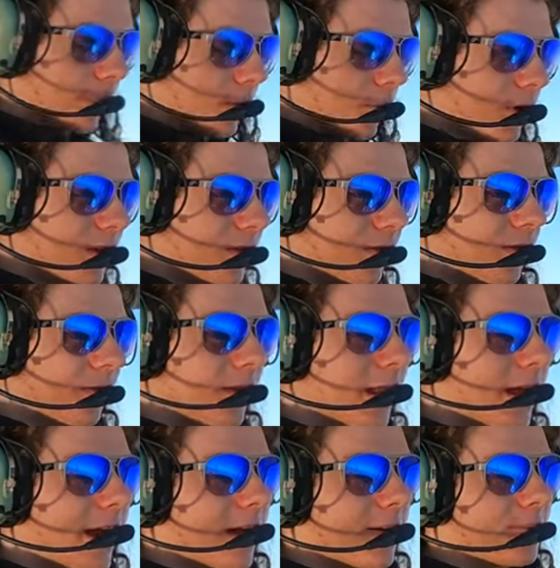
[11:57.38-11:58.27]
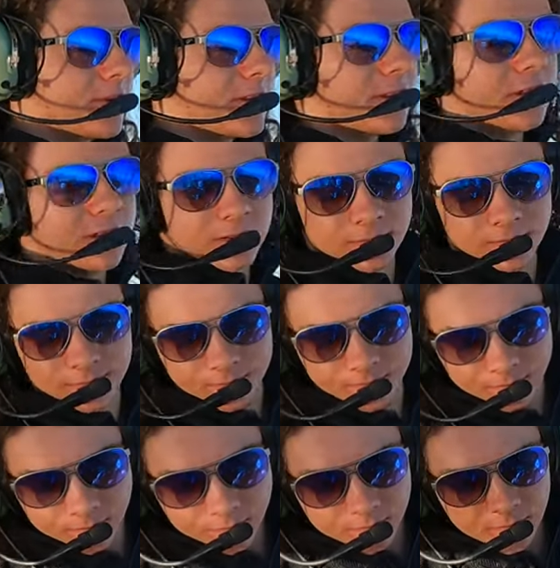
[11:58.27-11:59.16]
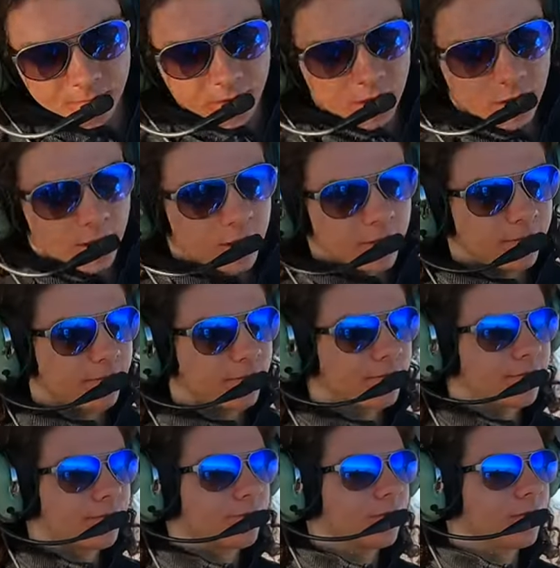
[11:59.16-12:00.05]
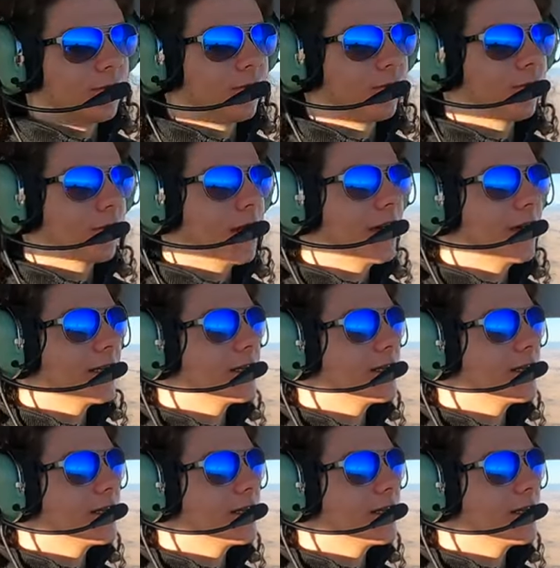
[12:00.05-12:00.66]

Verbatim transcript: With flaps, um, in a